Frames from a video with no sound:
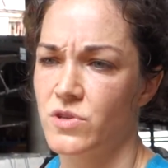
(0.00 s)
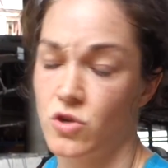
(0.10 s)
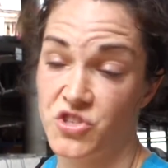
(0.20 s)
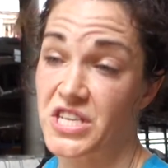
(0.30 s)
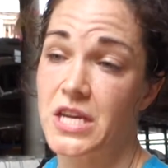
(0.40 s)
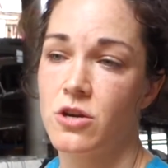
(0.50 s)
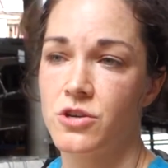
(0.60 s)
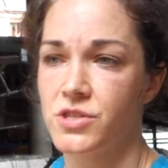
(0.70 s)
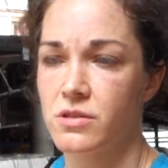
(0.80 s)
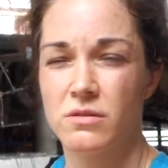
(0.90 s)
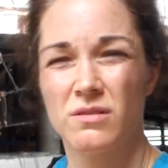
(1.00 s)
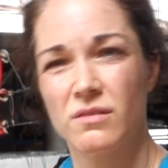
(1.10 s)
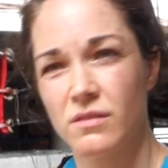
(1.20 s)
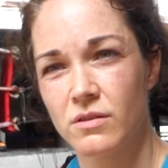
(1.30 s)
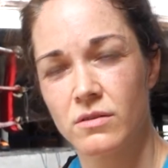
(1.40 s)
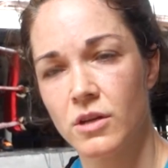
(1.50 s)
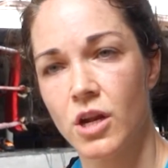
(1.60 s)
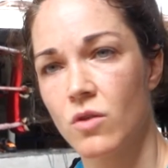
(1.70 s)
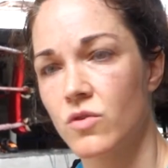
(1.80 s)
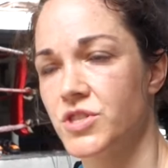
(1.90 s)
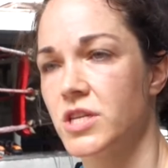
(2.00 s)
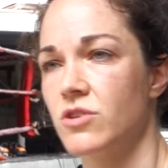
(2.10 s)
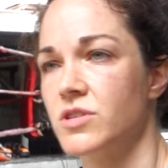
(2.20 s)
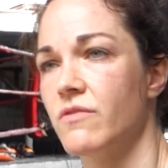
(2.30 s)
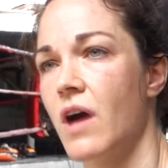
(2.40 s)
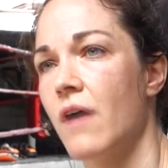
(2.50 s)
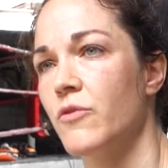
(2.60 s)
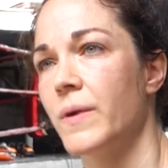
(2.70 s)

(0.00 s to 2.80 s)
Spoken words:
There's tears, you know, there's tears involved,